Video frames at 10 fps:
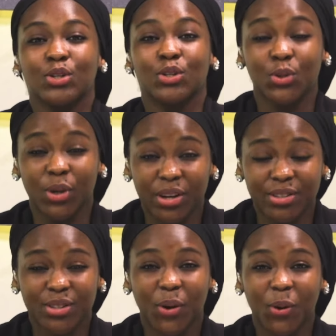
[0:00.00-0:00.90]
2
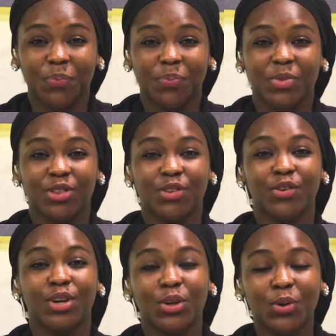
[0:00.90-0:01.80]
years ago, the
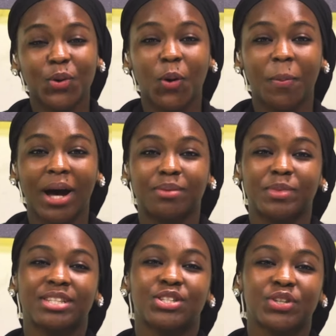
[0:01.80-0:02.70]
renewed Hope
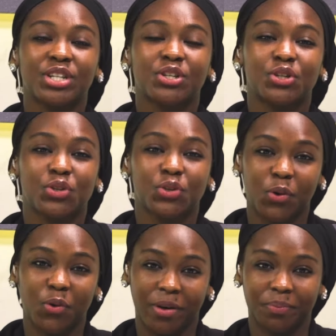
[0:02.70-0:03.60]
administration took
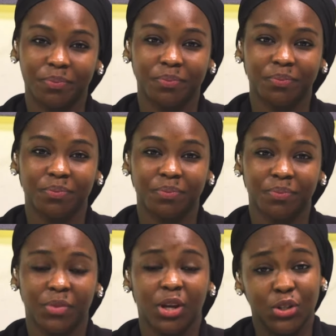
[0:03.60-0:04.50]
over.
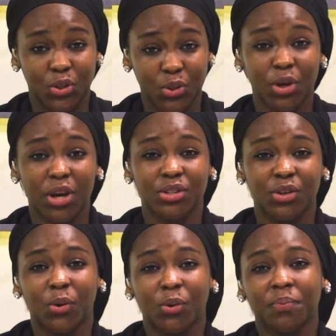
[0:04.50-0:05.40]
2 years
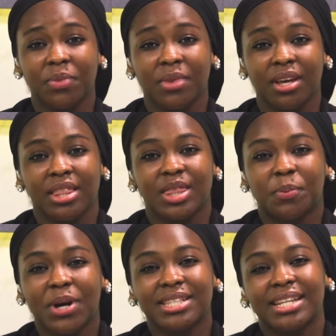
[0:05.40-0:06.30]
ago, the
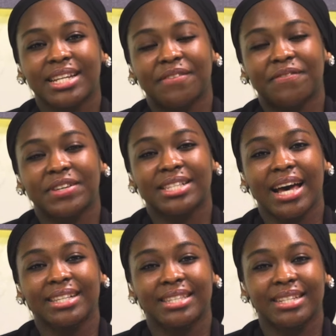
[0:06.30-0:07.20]
president
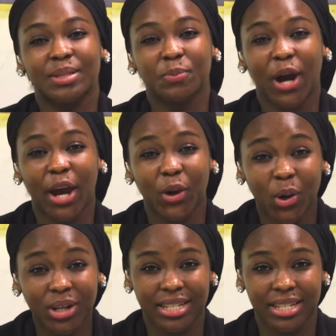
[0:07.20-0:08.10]
emphasized his
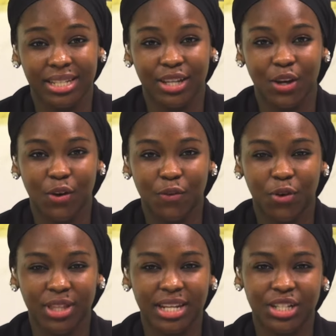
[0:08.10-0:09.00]
priority
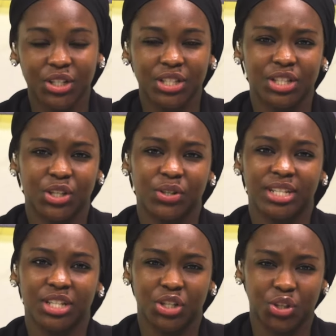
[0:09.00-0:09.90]
for the nation's
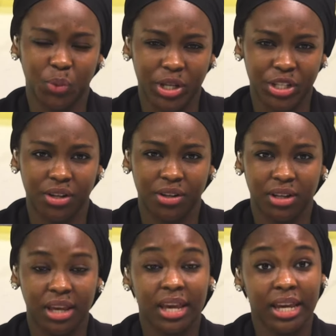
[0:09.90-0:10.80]
security situation.
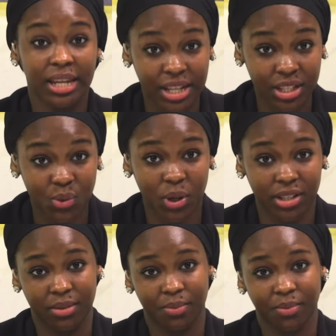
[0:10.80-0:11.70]
In his words,